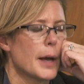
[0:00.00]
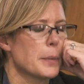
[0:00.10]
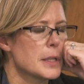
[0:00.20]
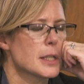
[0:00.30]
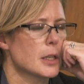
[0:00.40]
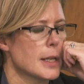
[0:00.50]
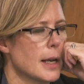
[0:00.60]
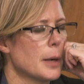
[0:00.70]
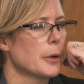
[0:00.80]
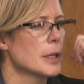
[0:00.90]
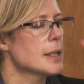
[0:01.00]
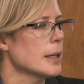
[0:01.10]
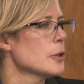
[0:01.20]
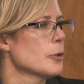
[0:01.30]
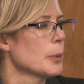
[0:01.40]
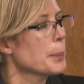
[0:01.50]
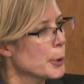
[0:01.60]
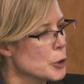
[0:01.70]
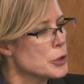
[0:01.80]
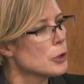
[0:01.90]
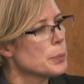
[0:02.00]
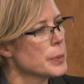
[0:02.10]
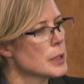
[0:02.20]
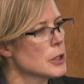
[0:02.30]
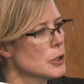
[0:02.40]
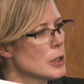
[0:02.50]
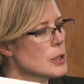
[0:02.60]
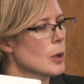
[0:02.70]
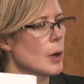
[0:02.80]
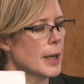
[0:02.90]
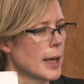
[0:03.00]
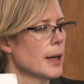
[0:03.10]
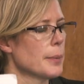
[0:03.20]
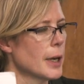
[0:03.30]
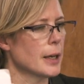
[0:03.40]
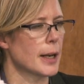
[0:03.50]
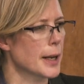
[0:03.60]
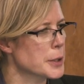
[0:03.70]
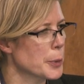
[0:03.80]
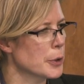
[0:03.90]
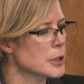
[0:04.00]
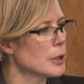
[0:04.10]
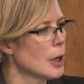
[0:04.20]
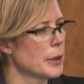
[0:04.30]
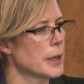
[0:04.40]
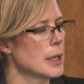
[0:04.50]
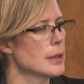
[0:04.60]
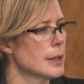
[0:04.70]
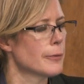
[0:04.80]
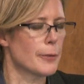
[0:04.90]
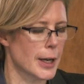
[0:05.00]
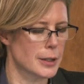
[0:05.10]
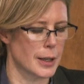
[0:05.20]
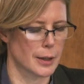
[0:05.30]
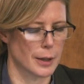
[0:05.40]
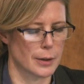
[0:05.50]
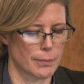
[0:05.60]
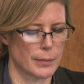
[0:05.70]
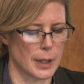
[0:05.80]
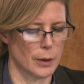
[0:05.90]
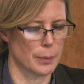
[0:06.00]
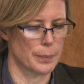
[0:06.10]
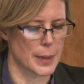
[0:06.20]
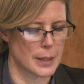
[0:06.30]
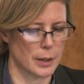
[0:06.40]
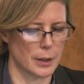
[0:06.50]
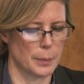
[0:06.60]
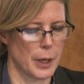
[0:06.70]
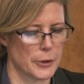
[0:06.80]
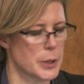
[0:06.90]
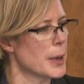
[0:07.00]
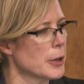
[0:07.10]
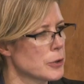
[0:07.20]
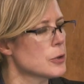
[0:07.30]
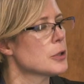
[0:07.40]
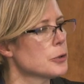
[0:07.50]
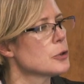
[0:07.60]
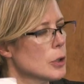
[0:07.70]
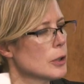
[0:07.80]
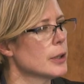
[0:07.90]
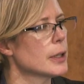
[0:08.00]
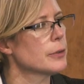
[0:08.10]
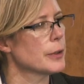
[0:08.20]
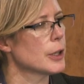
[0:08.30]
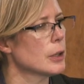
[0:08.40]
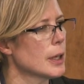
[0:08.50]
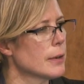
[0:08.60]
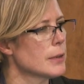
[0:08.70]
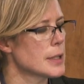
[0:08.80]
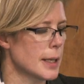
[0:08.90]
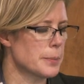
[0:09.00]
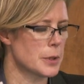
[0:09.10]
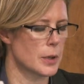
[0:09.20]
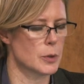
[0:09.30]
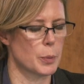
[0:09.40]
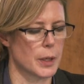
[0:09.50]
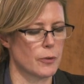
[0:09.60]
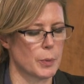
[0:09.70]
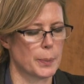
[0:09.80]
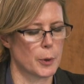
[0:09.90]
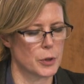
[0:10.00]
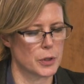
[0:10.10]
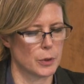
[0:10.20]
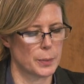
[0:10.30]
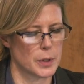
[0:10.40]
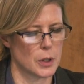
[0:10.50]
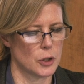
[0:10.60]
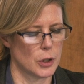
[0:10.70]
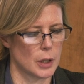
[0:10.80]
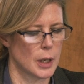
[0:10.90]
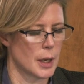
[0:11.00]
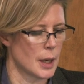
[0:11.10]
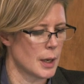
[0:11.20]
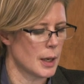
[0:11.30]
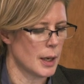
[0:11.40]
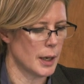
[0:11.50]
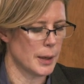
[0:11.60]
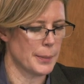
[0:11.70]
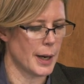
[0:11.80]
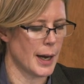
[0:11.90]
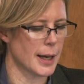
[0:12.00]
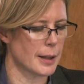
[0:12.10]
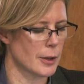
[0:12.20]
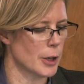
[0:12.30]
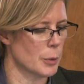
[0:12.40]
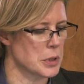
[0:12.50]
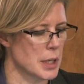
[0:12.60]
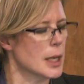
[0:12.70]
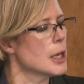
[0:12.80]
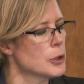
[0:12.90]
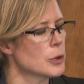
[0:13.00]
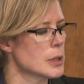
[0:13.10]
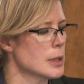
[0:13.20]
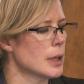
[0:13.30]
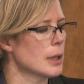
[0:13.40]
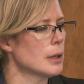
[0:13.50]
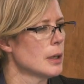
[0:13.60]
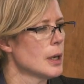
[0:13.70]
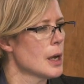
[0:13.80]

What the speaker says: I mean, I'm going to say this from a personal position. So again, I'm not an expert on these. In fact, I think, you know, basically the policymakers are still struggling to figure a lot of this stuff. So this would be from a personal position. I thought it was an interesting